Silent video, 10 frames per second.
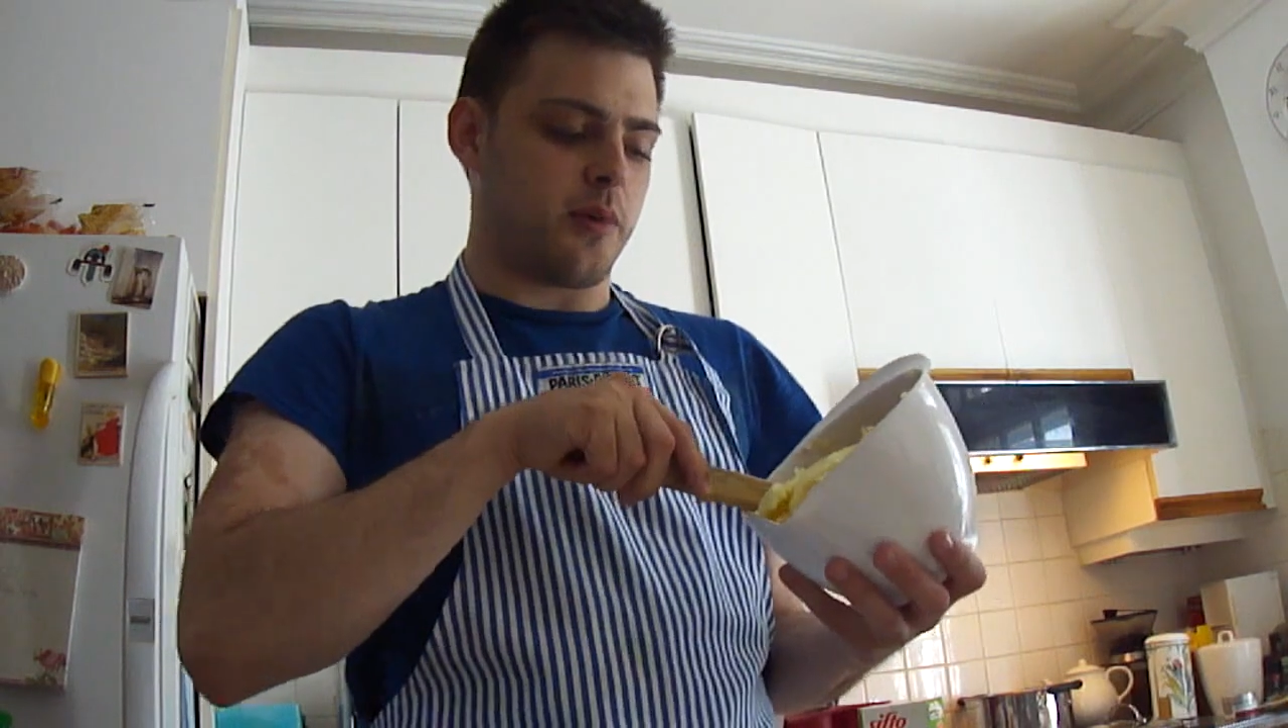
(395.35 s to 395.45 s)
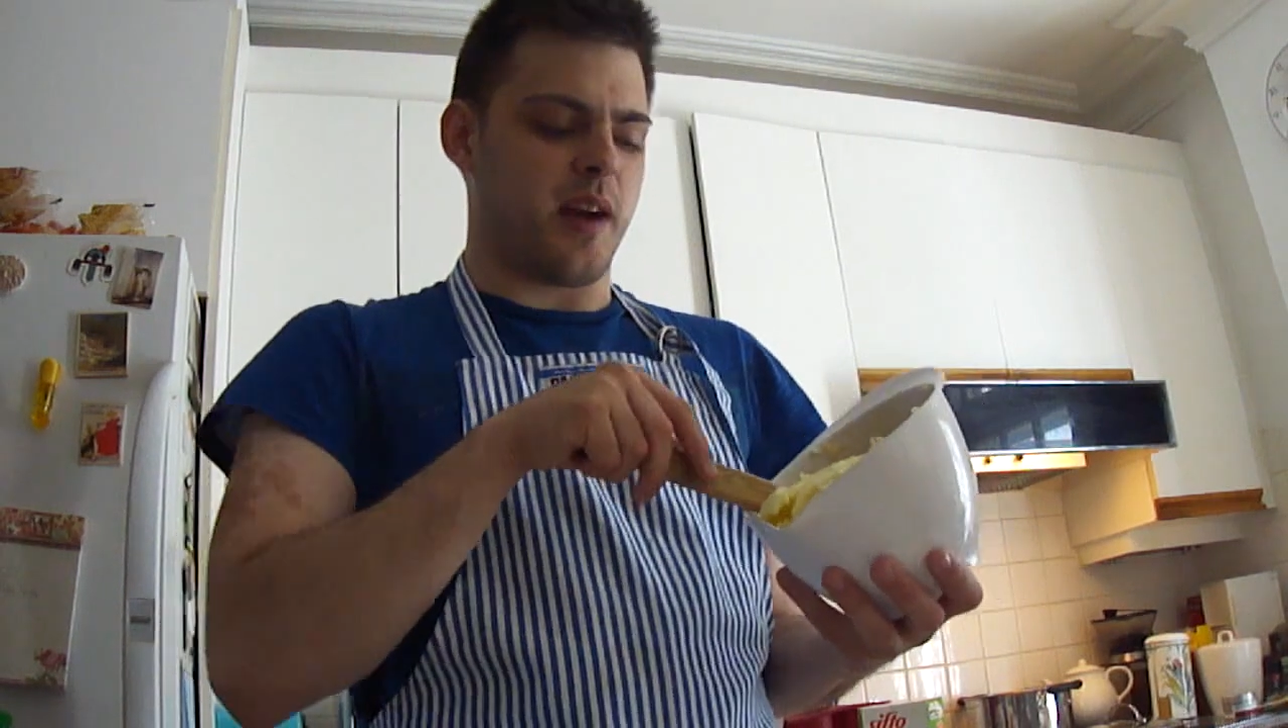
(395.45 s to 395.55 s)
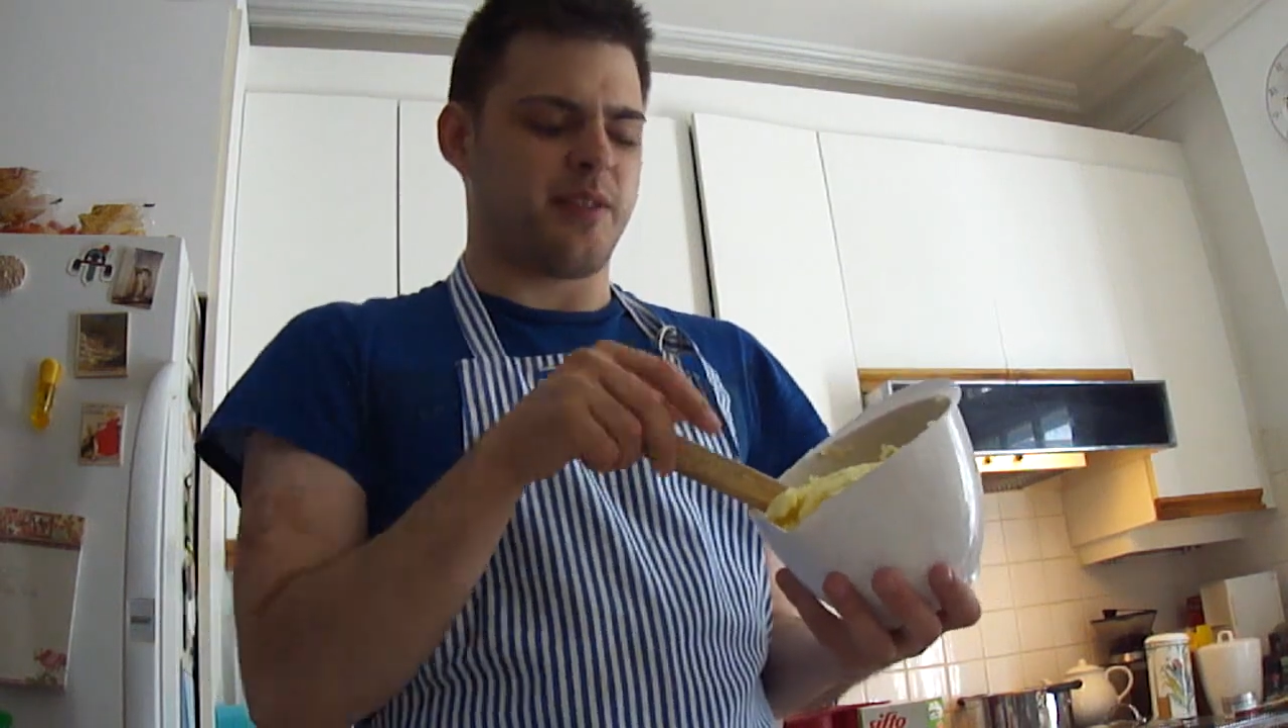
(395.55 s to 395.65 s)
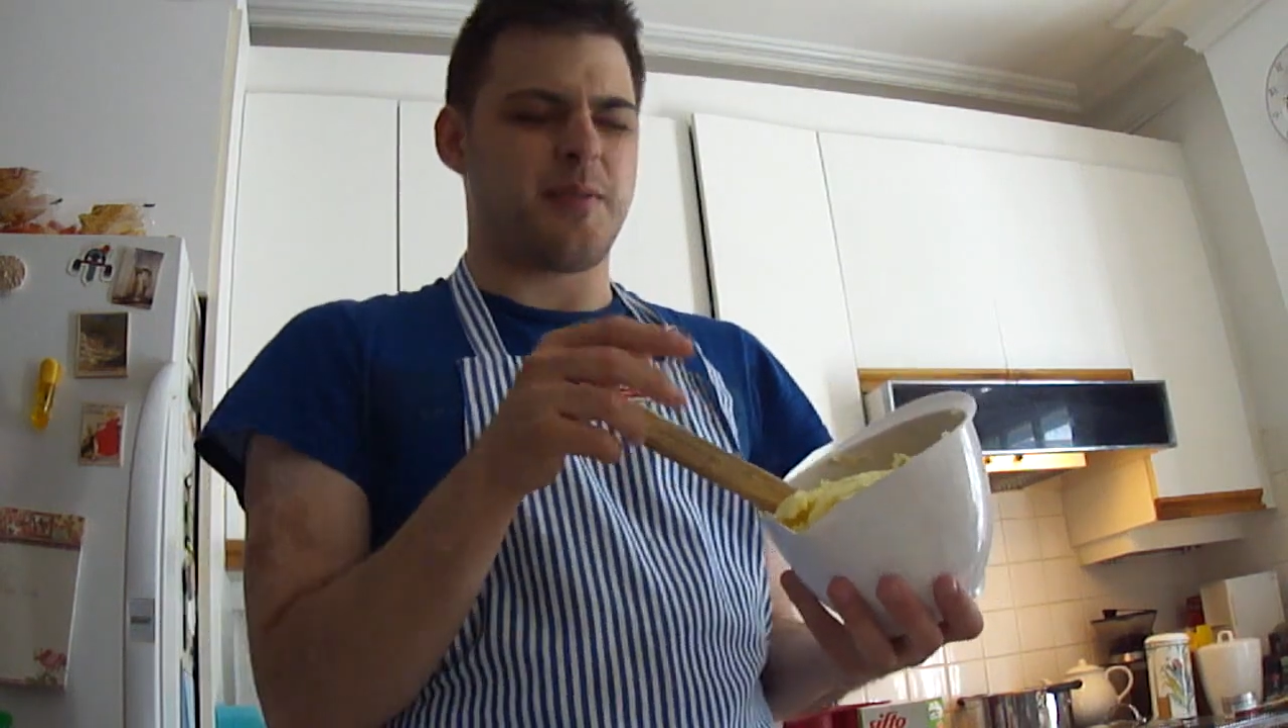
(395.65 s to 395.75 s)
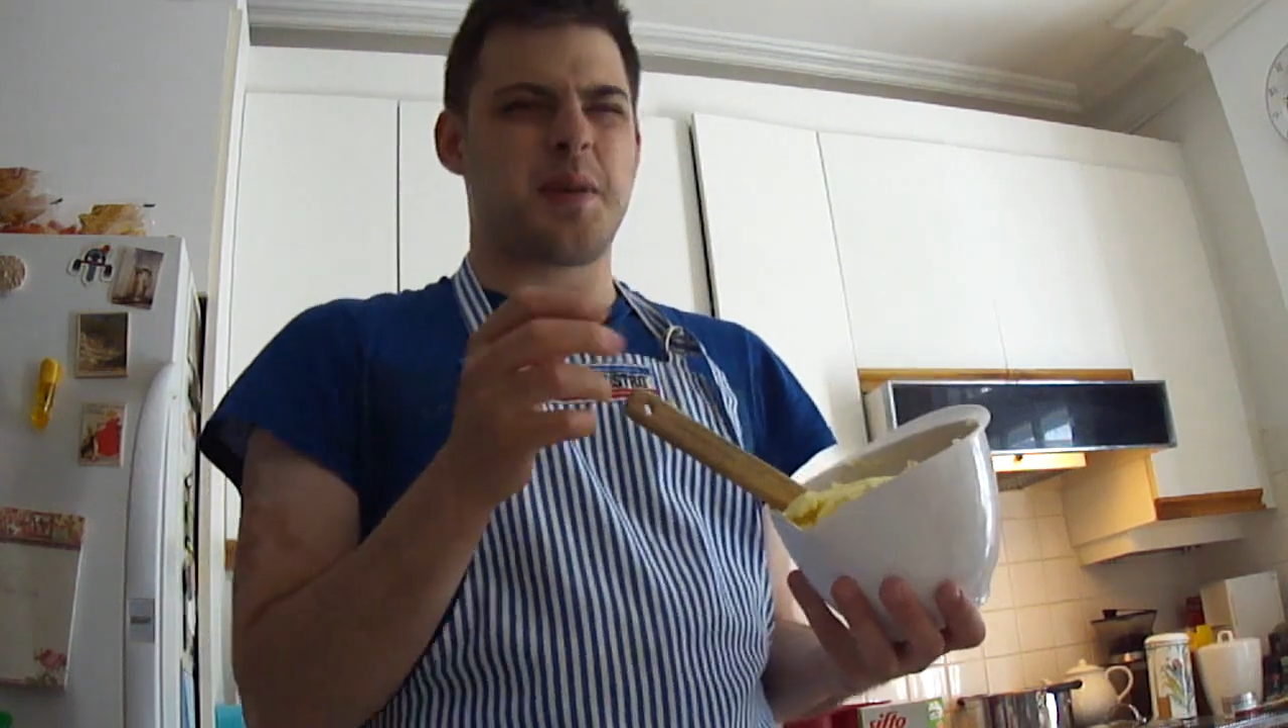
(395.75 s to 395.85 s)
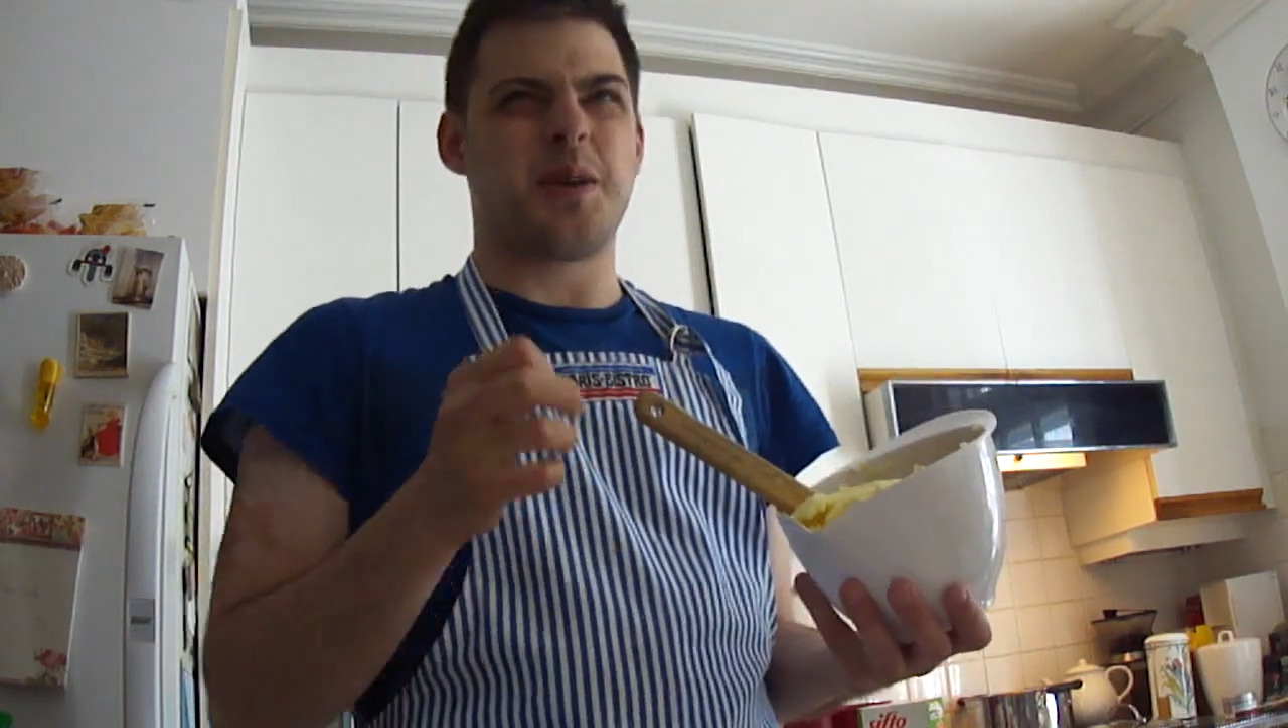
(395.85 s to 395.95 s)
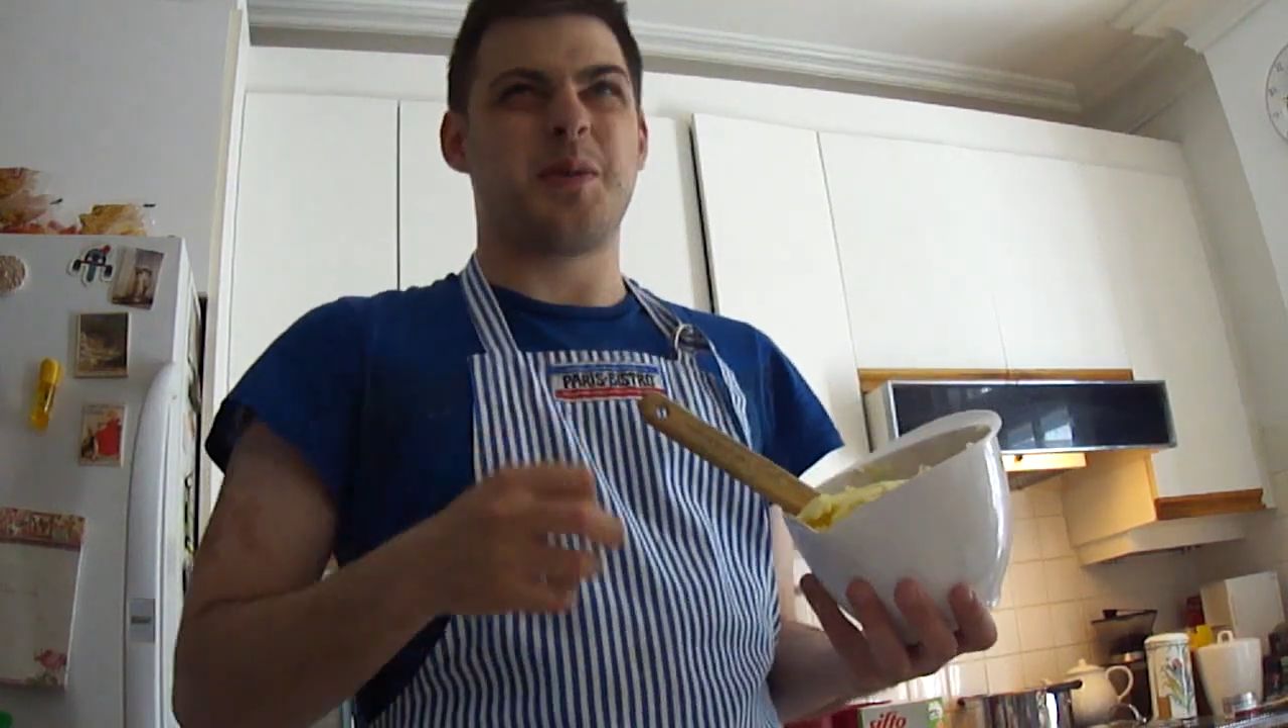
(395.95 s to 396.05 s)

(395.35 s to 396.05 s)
recipe